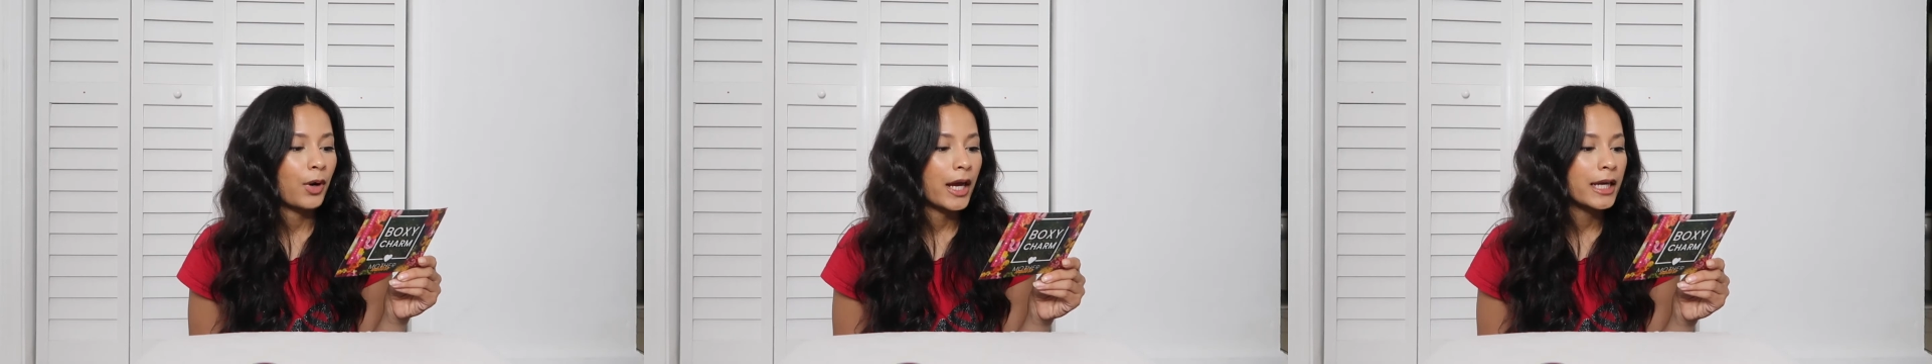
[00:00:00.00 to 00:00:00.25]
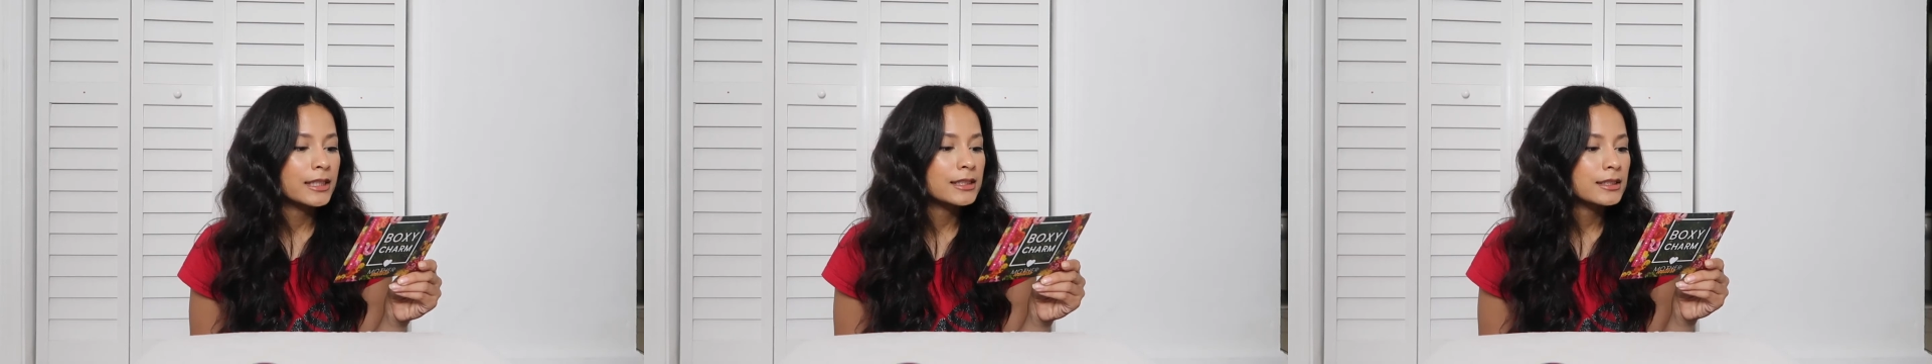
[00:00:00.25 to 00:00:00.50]

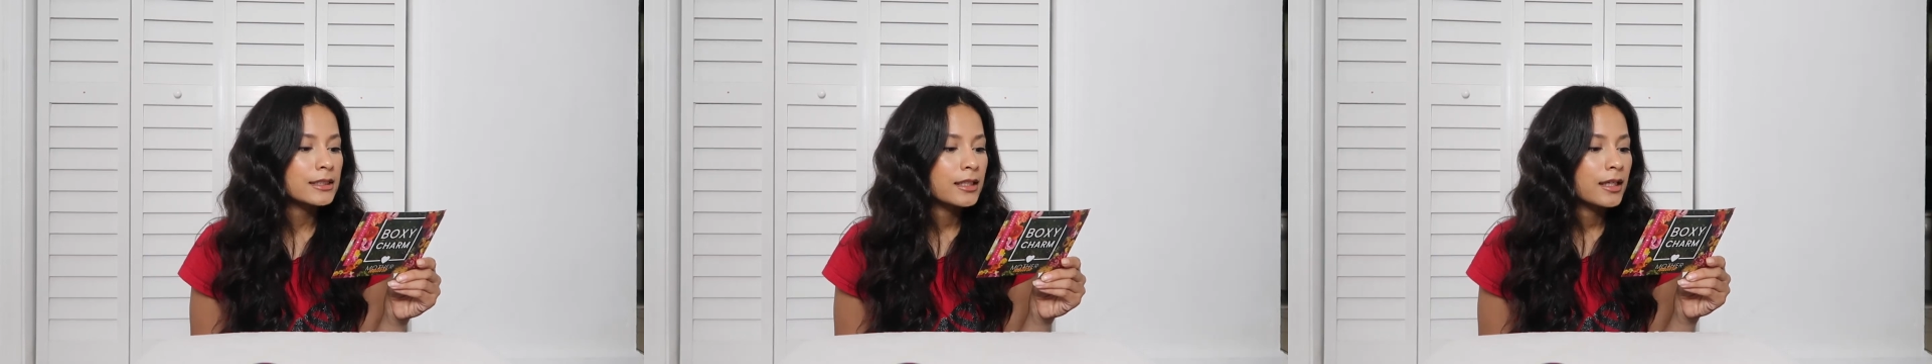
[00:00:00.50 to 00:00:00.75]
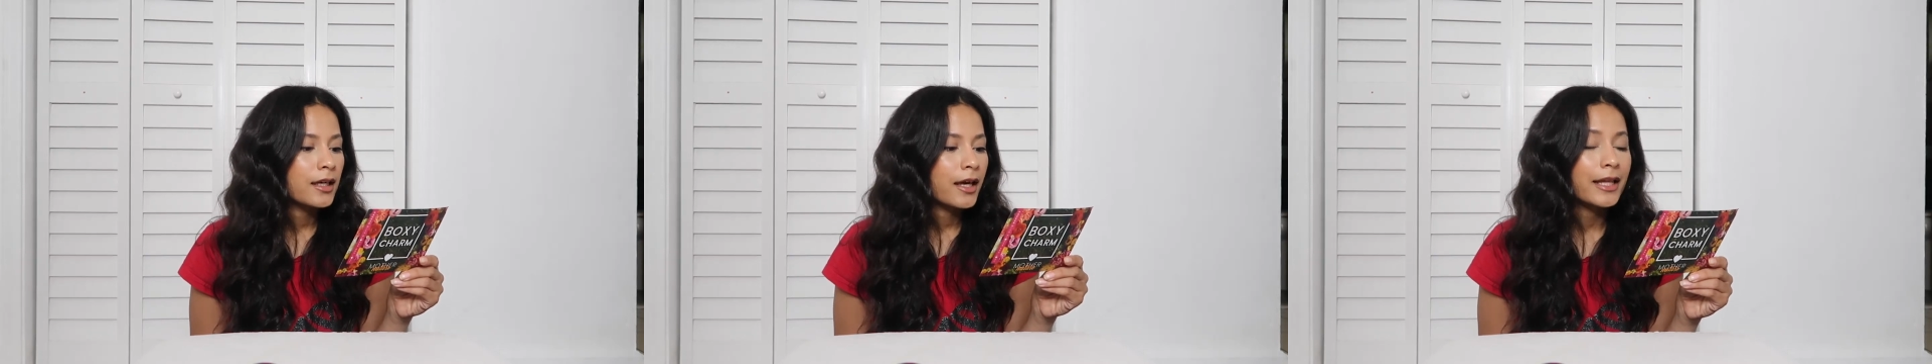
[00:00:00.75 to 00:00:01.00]
right.
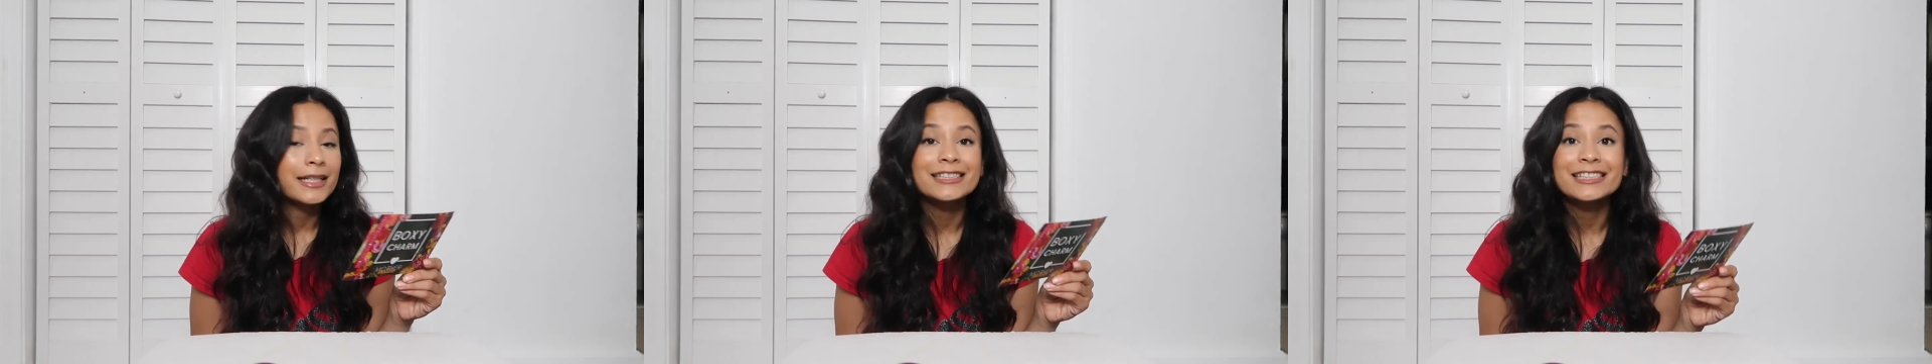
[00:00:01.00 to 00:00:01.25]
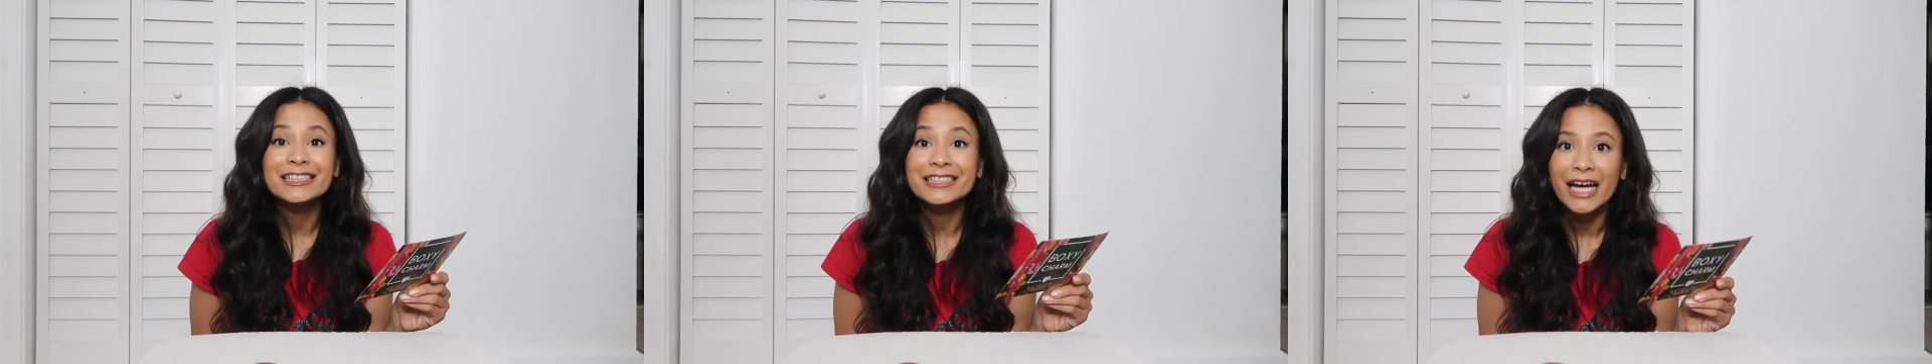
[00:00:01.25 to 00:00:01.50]
And
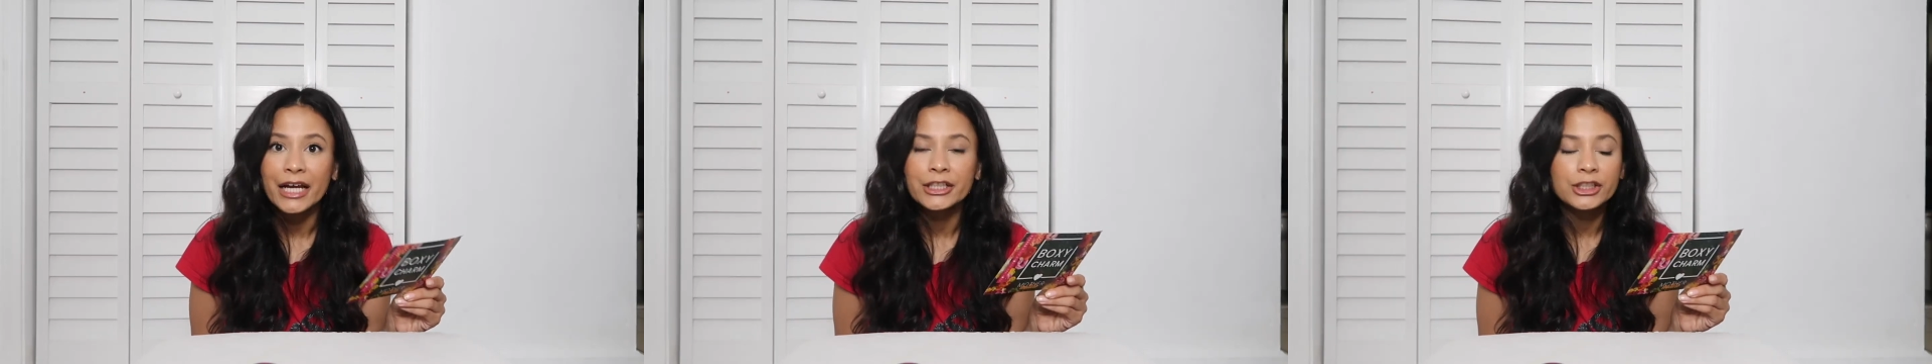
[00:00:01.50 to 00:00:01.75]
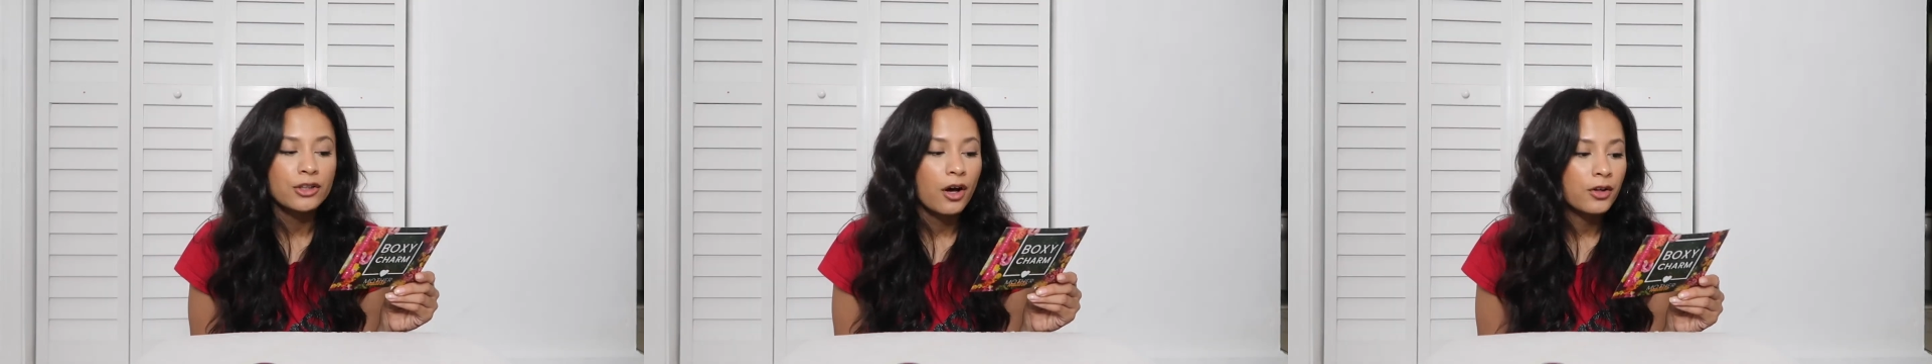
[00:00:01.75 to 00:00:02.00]
it's
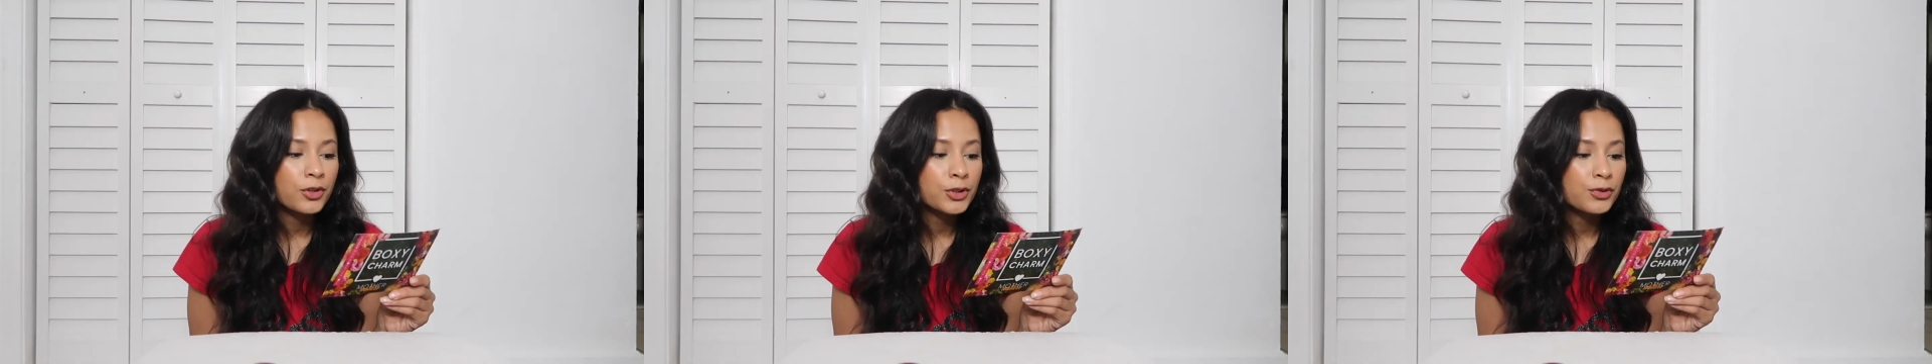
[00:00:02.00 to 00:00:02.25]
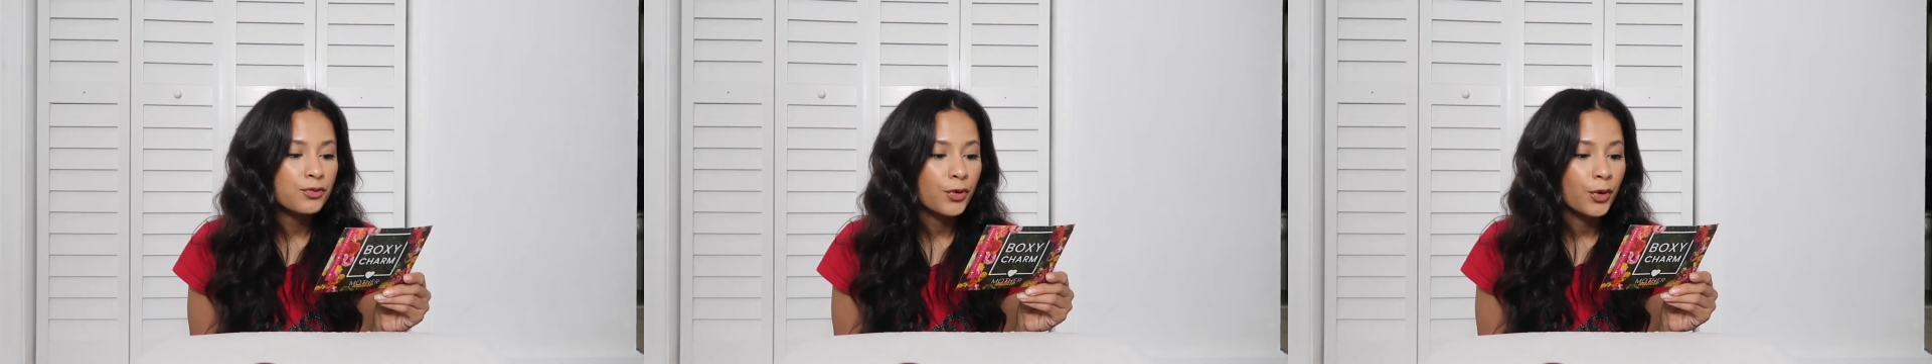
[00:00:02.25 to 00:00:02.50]

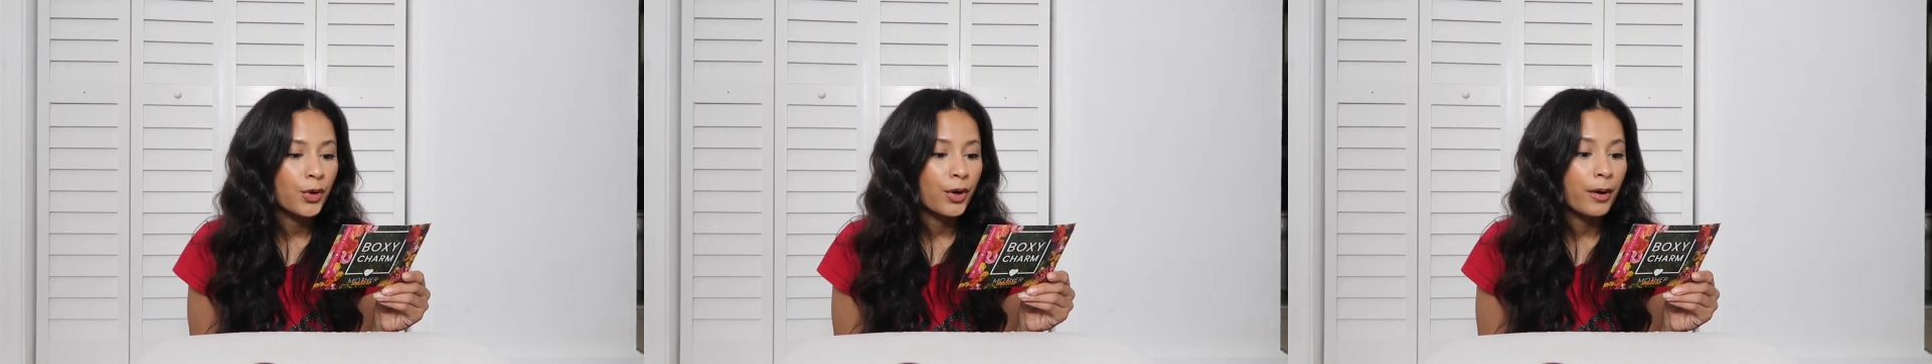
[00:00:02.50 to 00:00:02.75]
$90 for